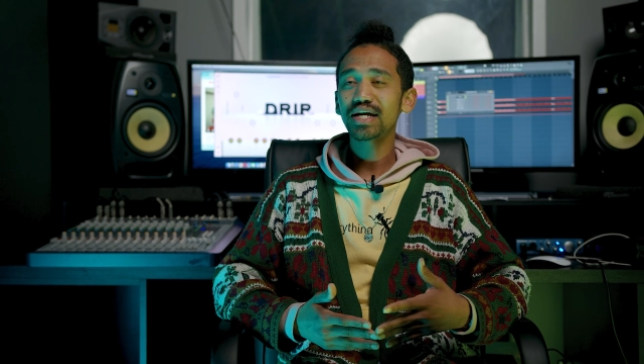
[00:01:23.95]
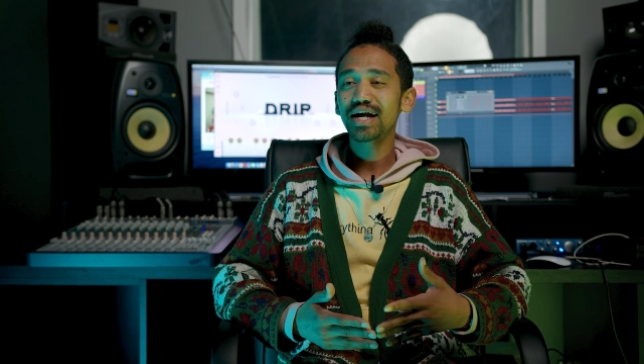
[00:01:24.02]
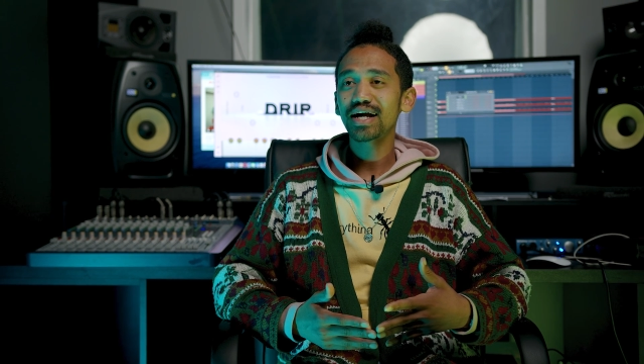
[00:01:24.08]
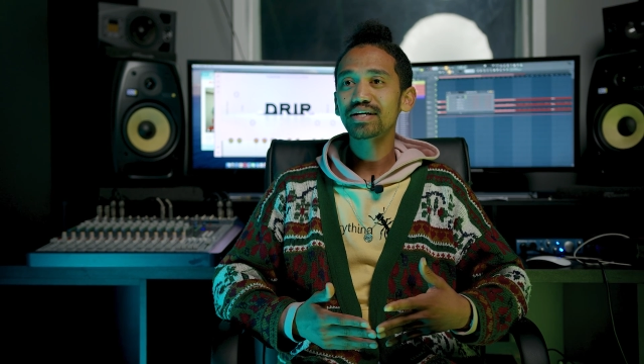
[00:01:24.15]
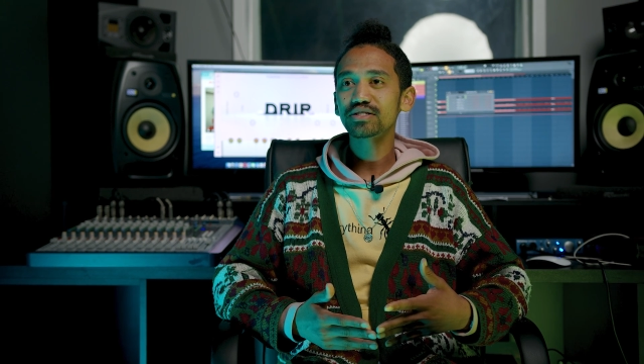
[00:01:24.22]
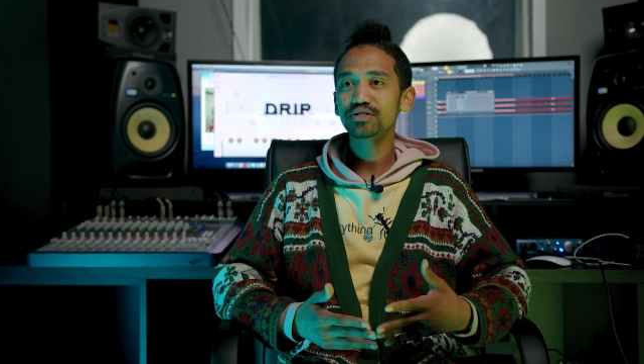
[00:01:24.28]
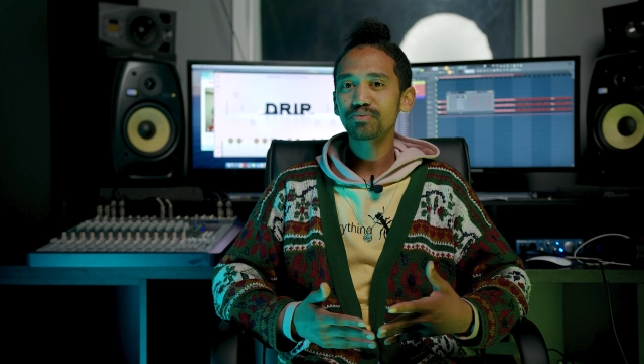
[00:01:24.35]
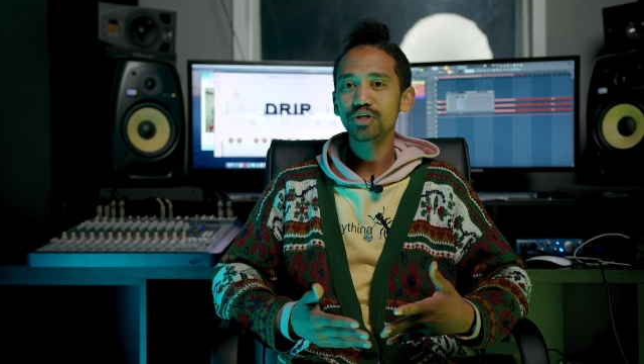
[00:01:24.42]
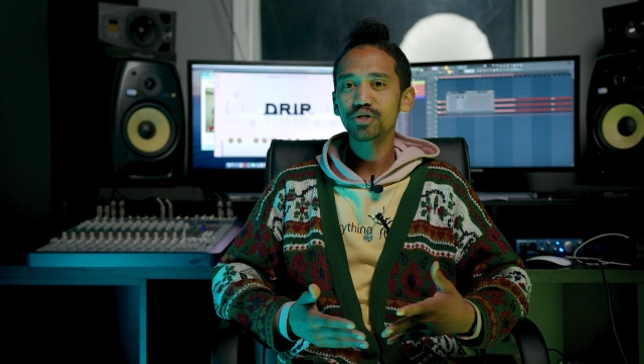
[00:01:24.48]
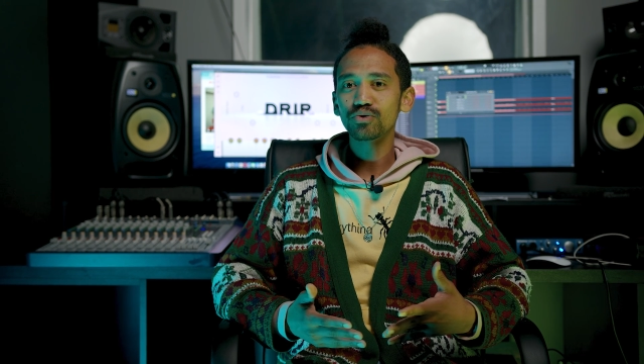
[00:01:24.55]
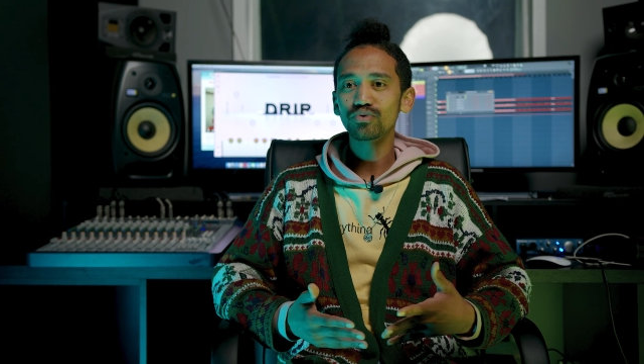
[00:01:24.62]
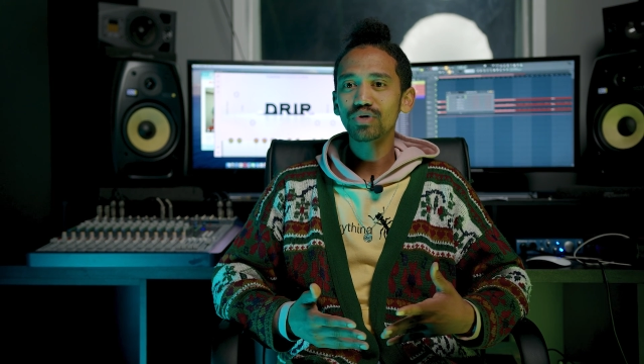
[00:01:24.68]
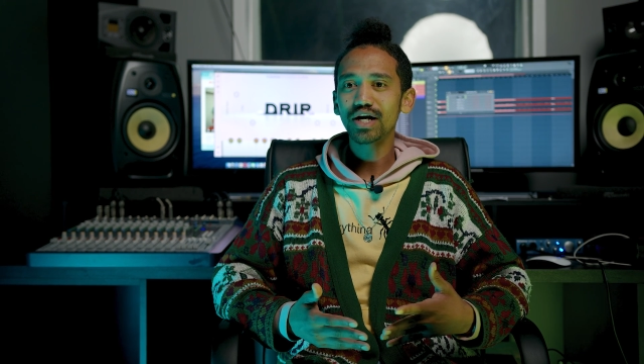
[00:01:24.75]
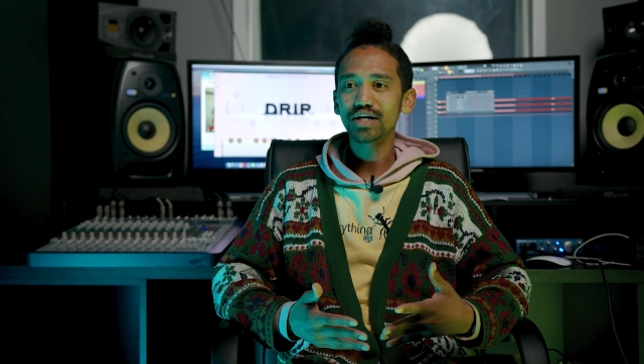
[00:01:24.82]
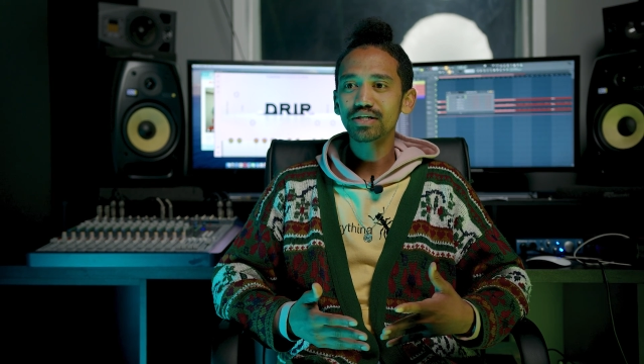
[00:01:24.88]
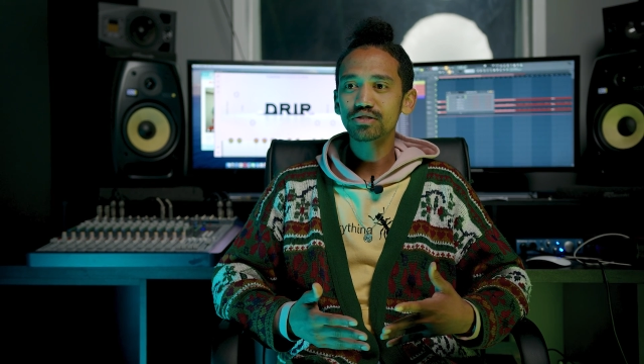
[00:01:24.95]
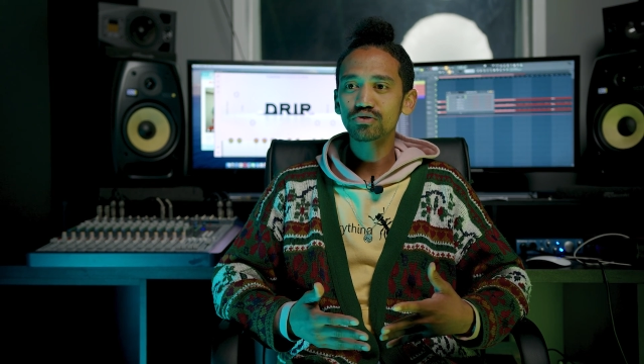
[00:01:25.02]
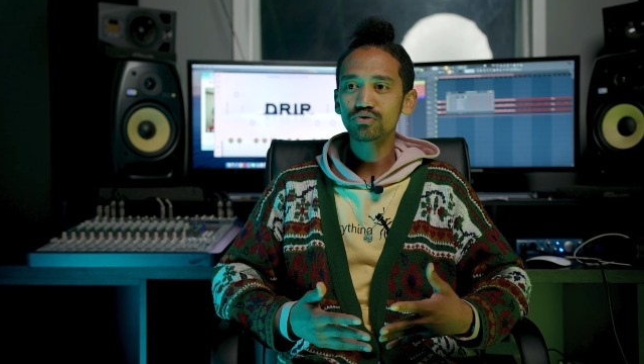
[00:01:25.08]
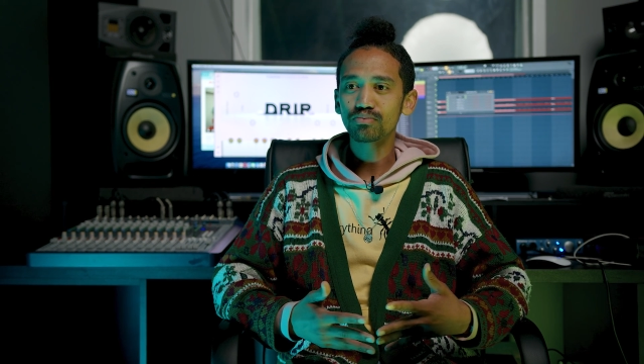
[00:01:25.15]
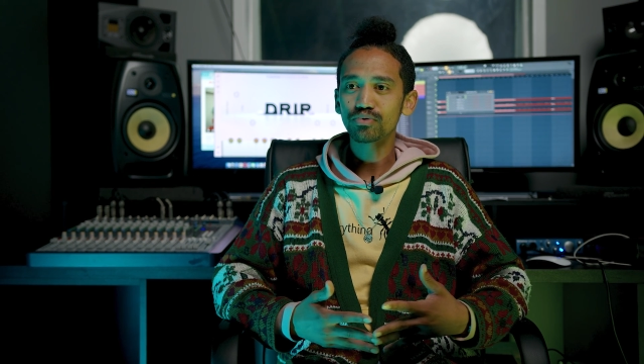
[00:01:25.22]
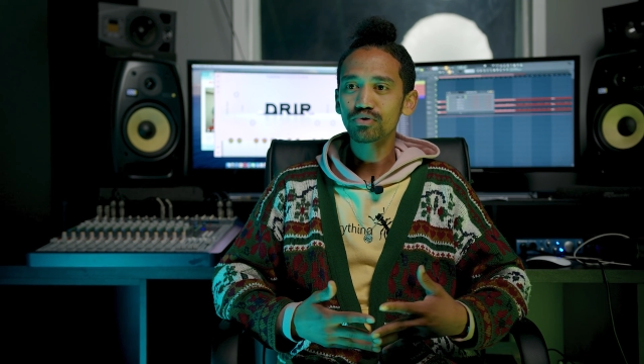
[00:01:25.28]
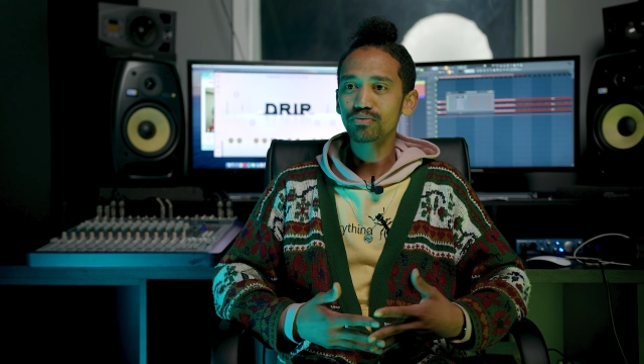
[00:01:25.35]
I expect you guys
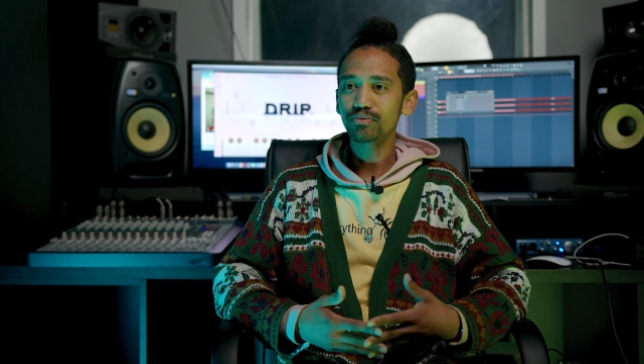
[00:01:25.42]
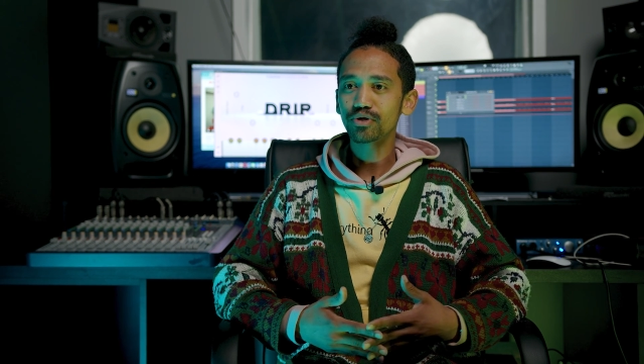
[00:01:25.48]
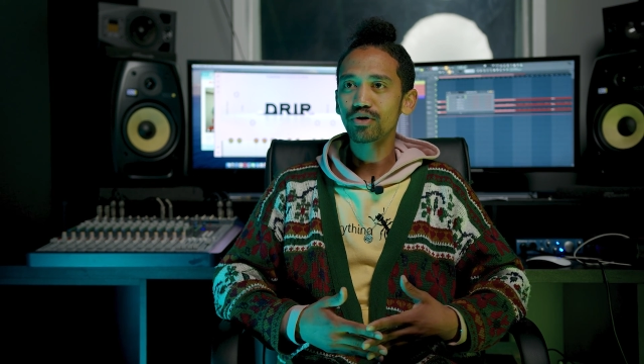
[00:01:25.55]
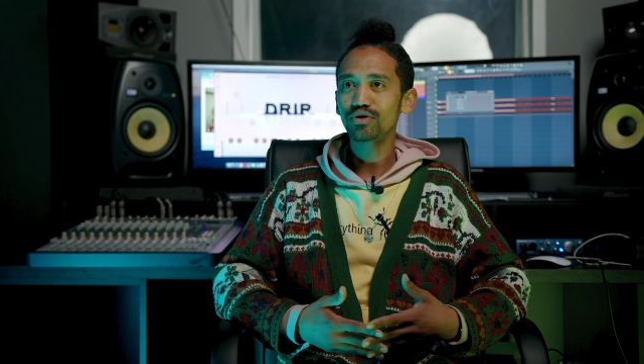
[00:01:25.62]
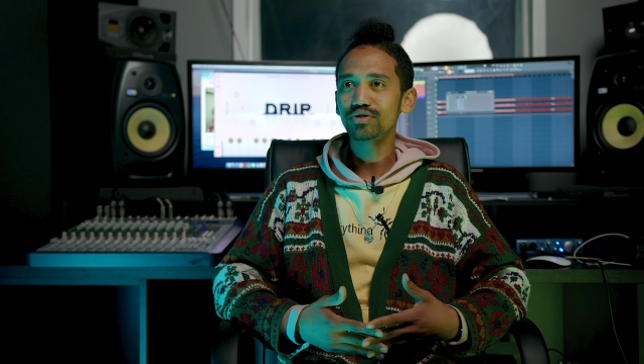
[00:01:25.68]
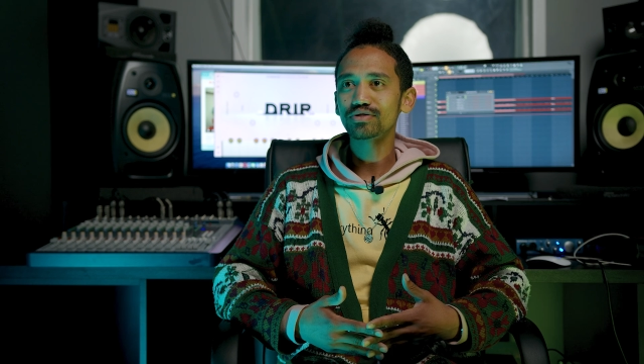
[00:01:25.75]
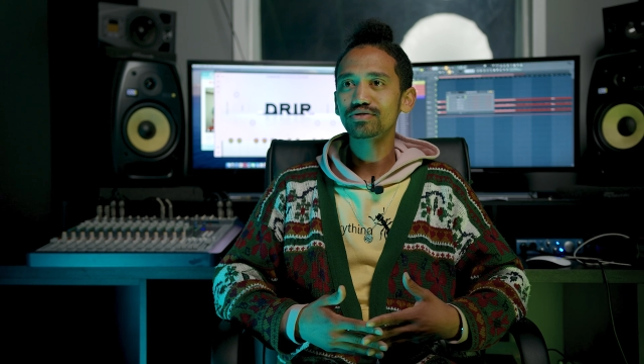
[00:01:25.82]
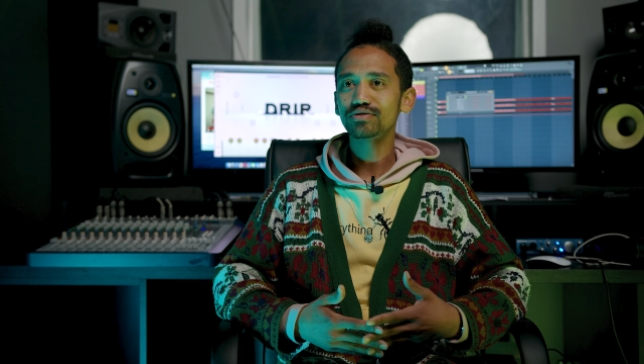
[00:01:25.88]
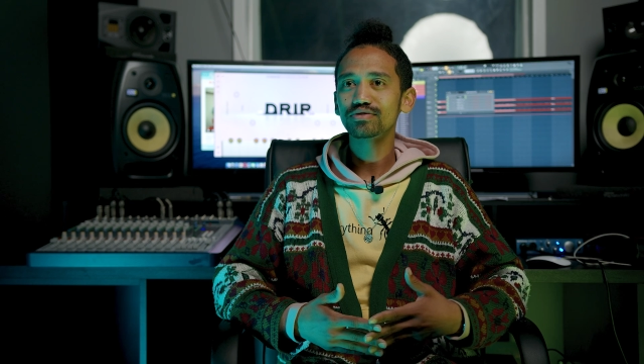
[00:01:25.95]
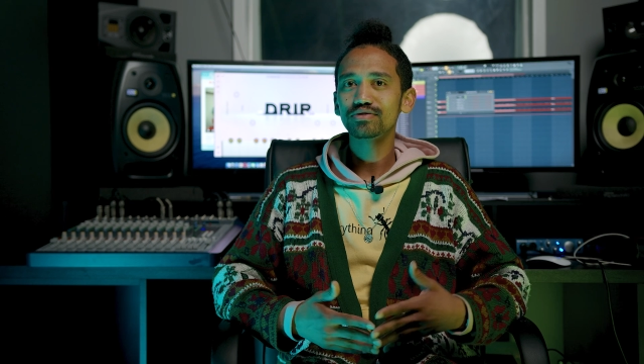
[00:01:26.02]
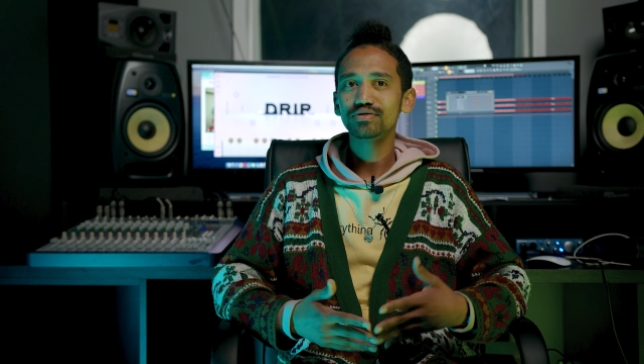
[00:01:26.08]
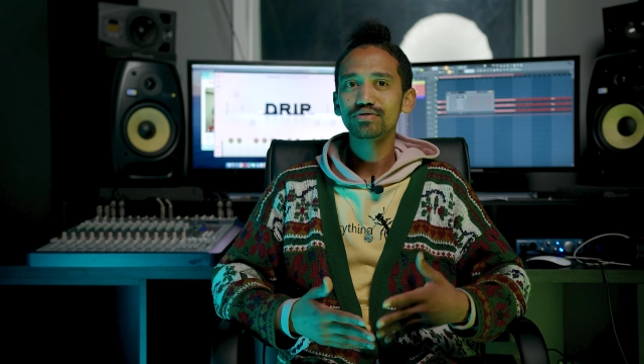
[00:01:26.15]
to put me on